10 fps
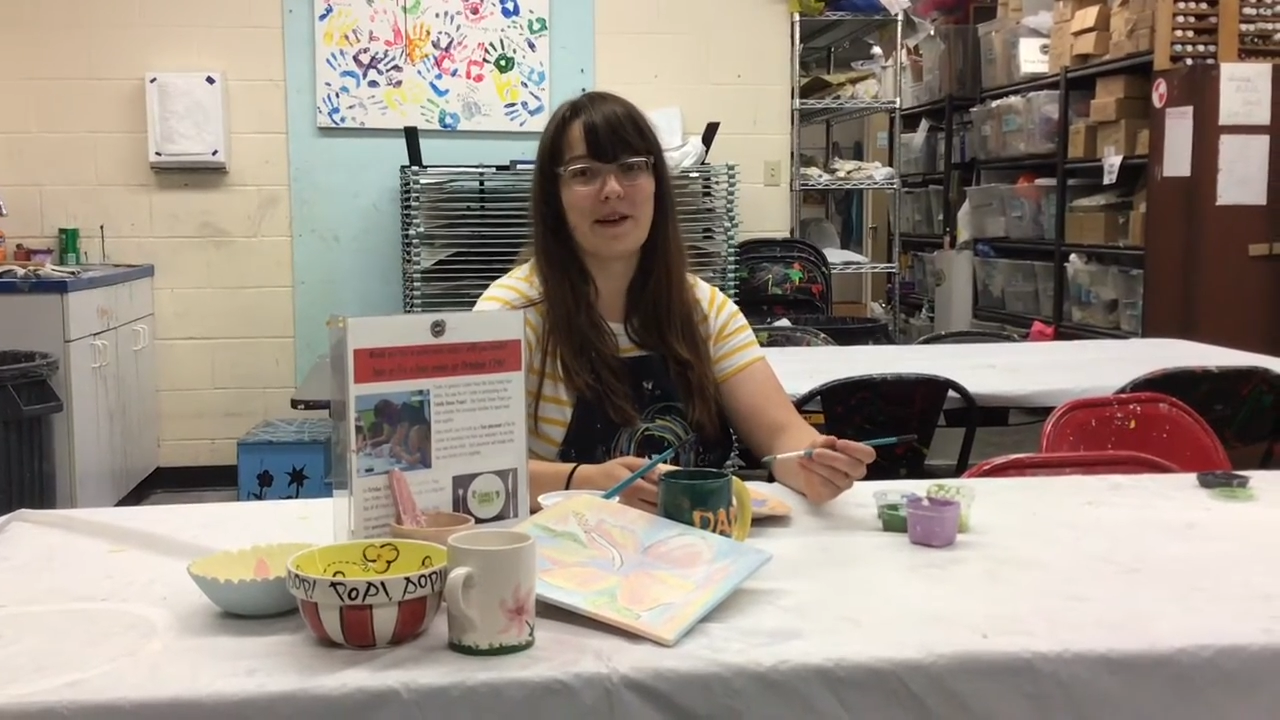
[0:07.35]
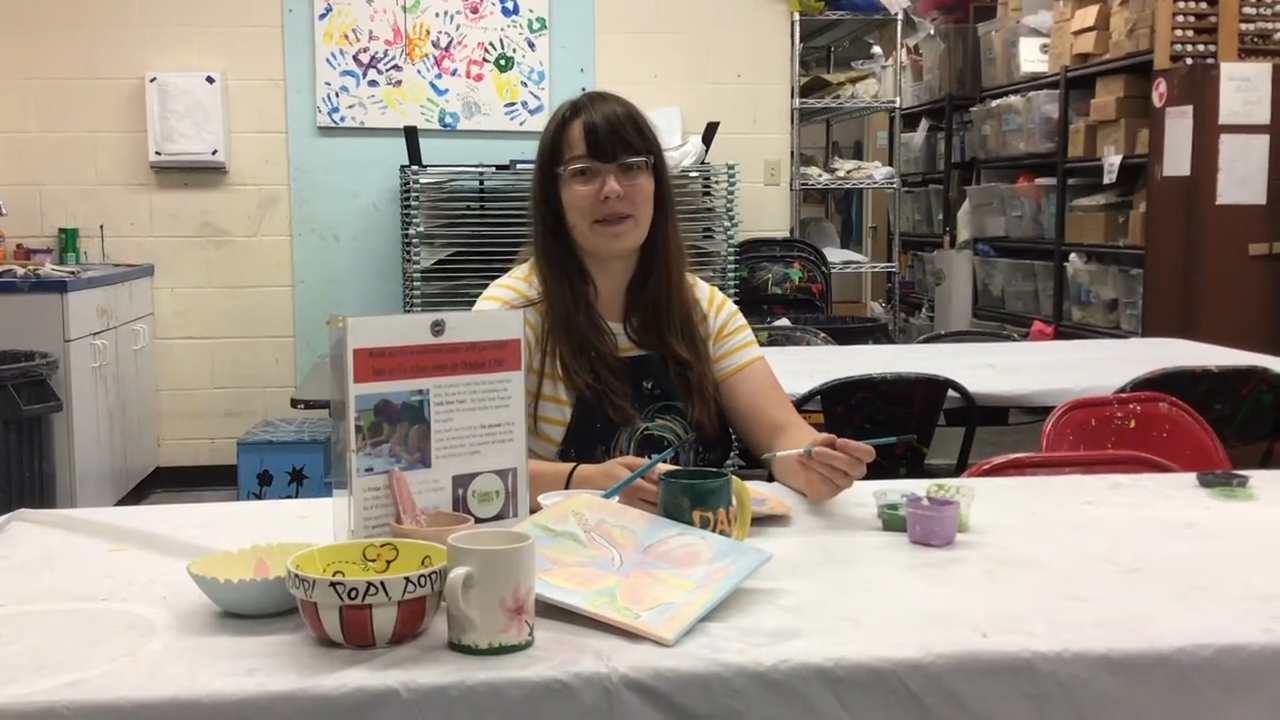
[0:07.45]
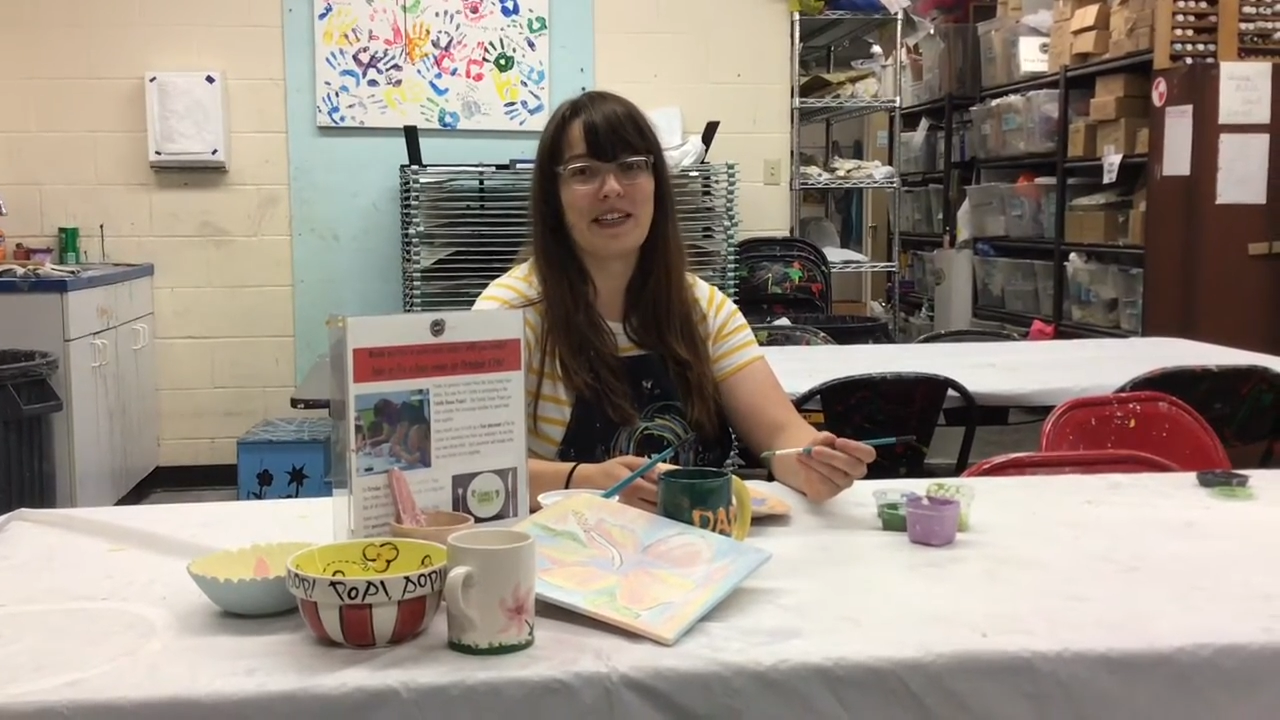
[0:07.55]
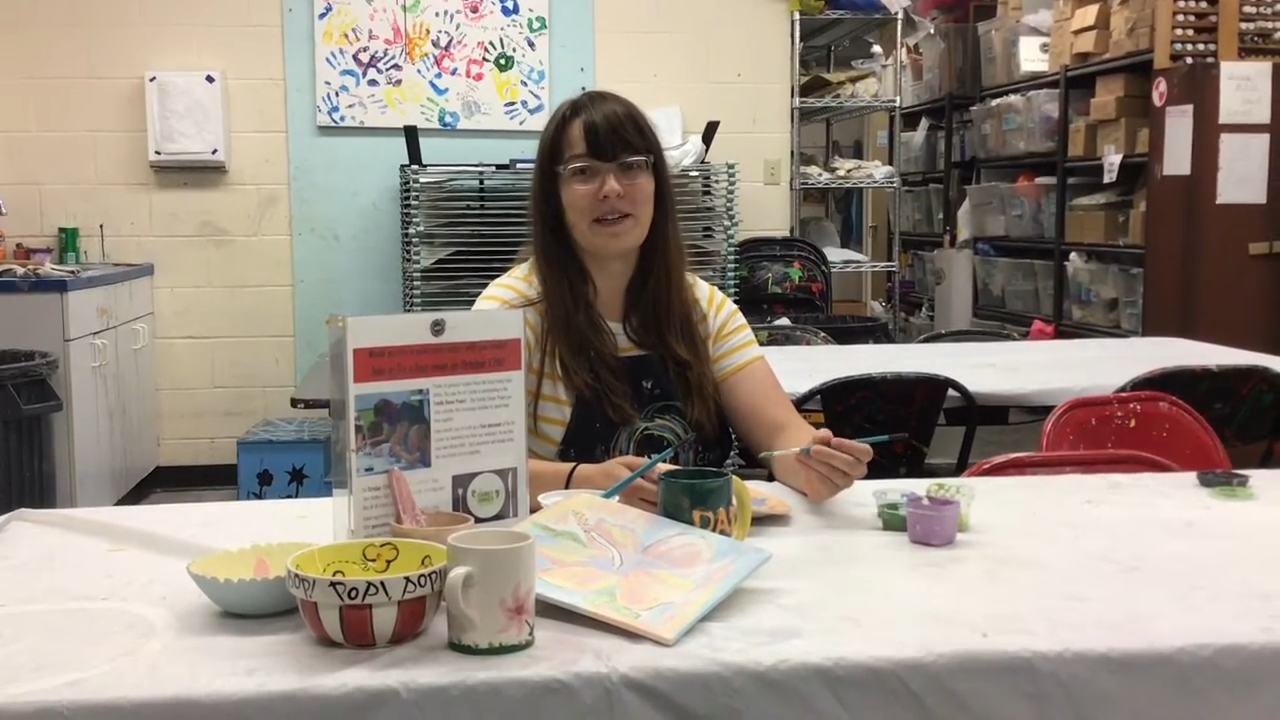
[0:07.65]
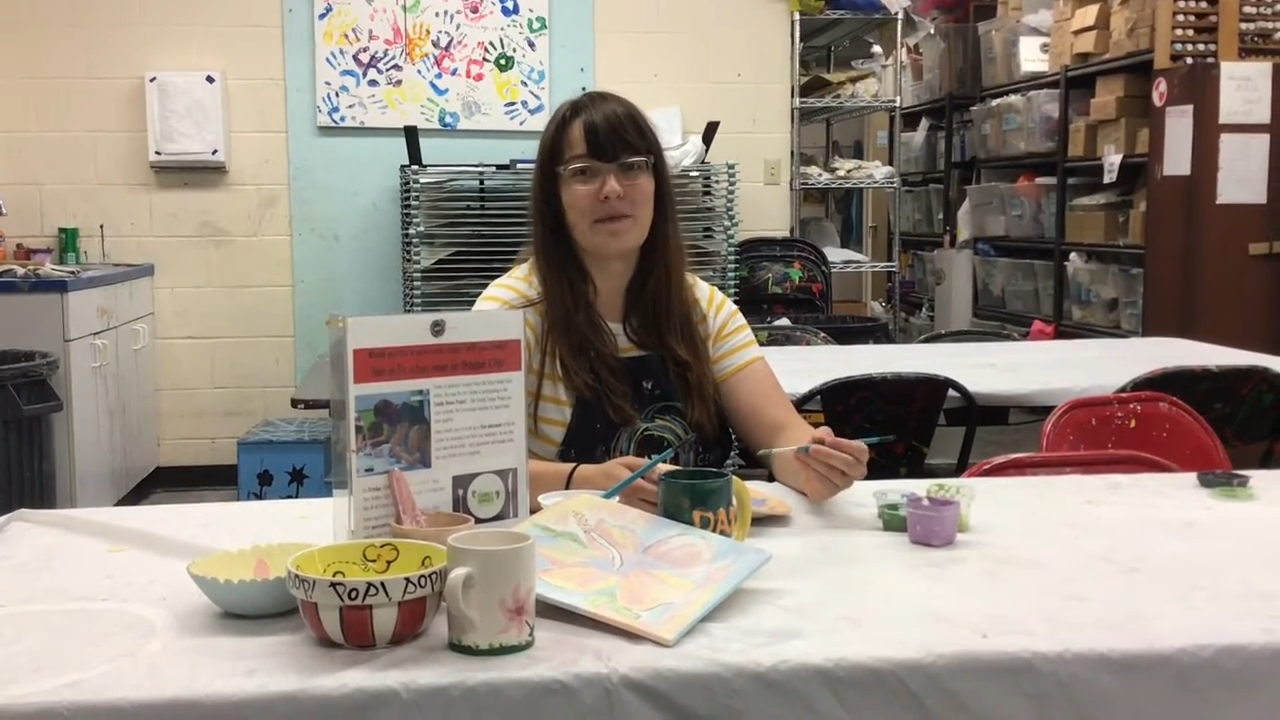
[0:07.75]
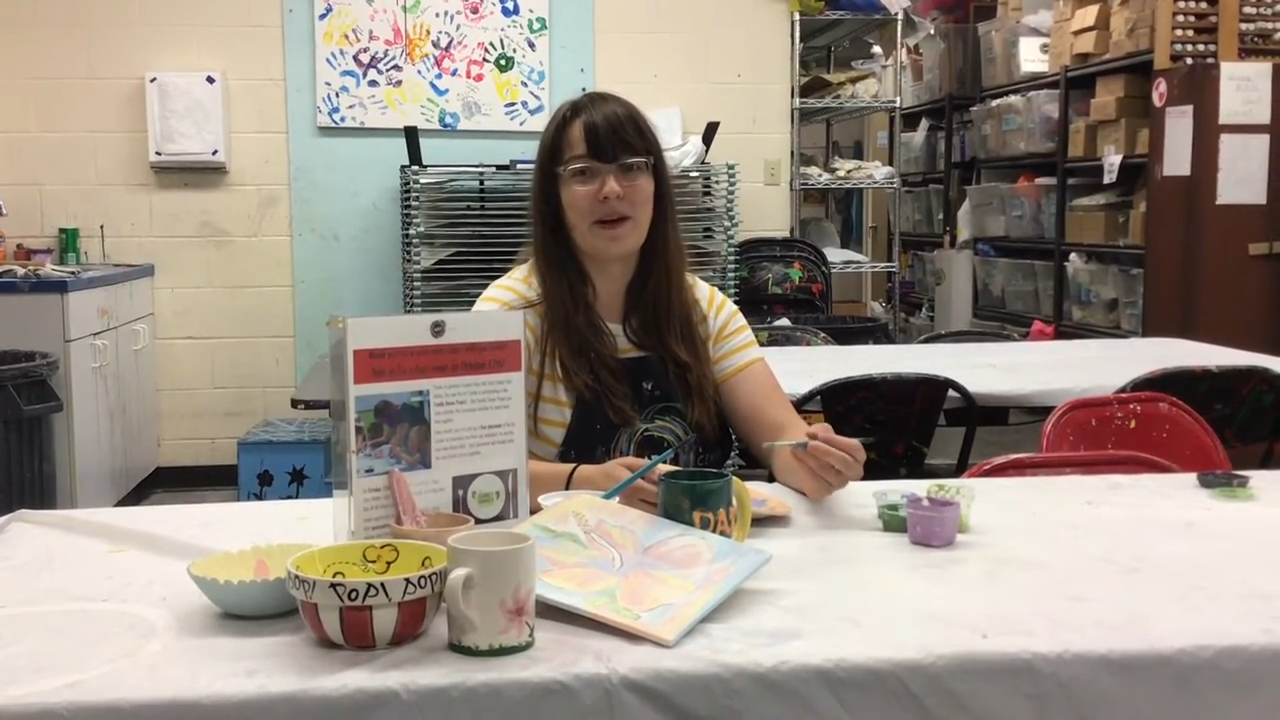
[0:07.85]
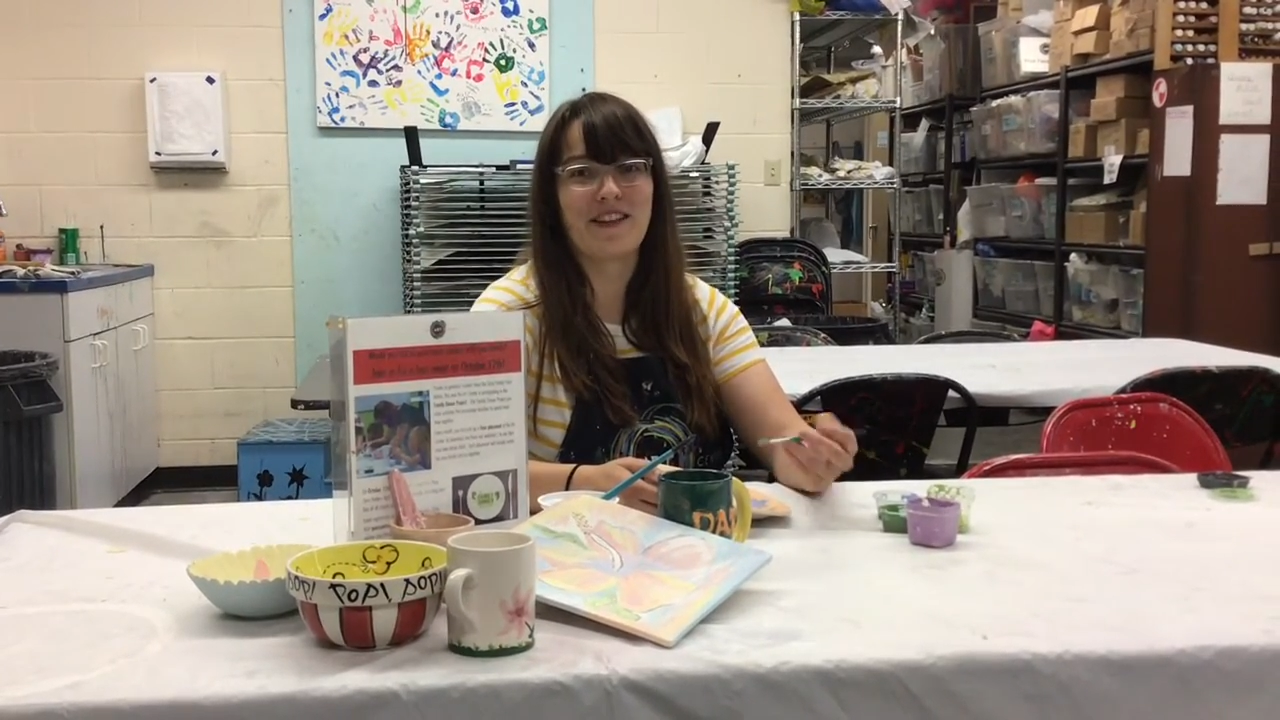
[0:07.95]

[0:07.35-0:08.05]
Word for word: Family Dinner